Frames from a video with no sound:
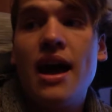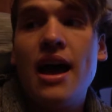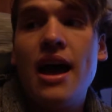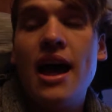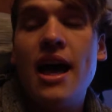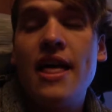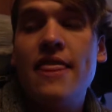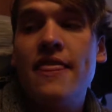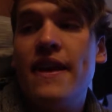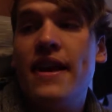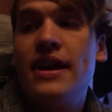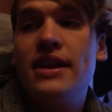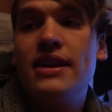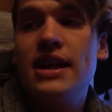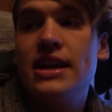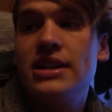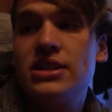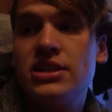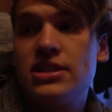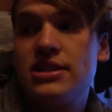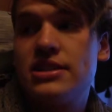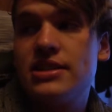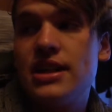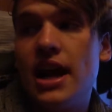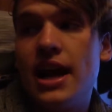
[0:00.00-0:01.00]
And then it
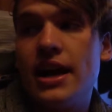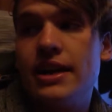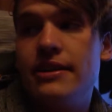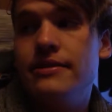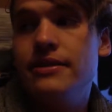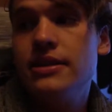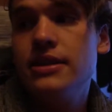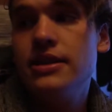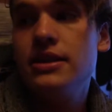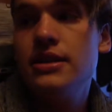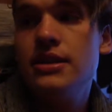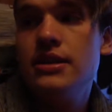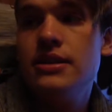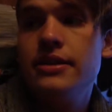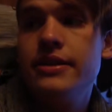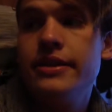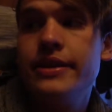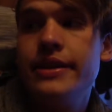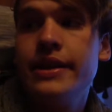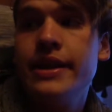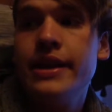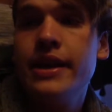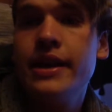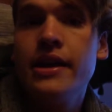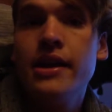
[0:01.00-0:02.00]
just died.
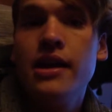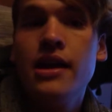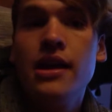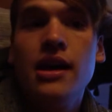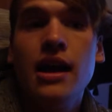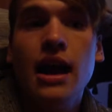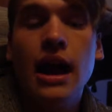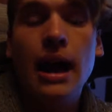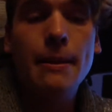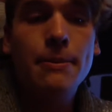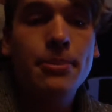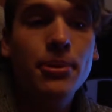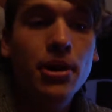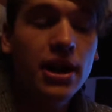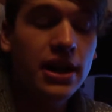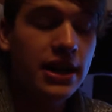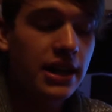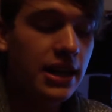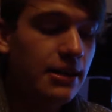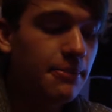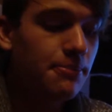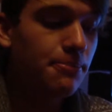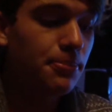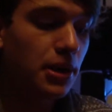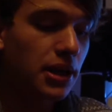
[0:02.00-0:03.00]
I brought
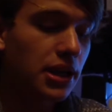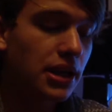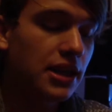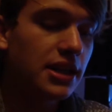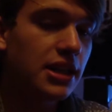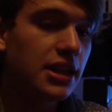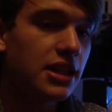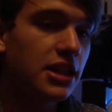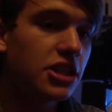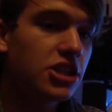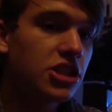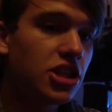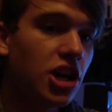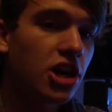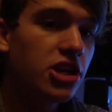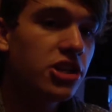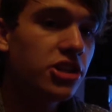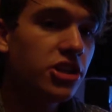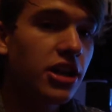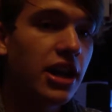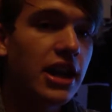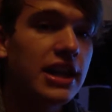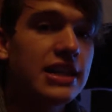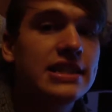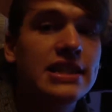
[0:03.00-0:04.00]
in, plugged it in the
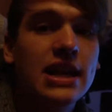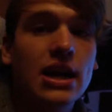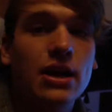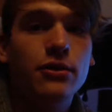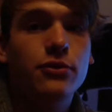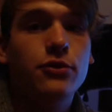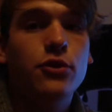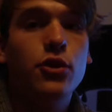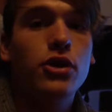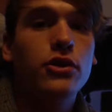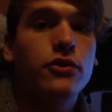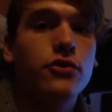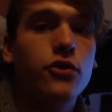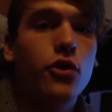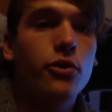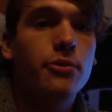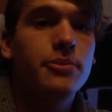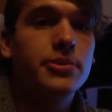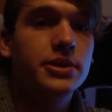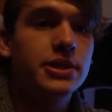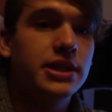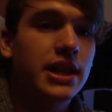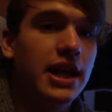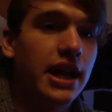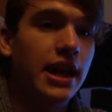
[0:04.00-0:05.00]
charger, it's now at
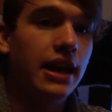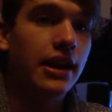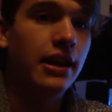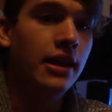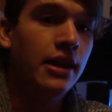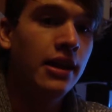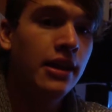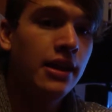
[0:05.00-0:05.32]
44%.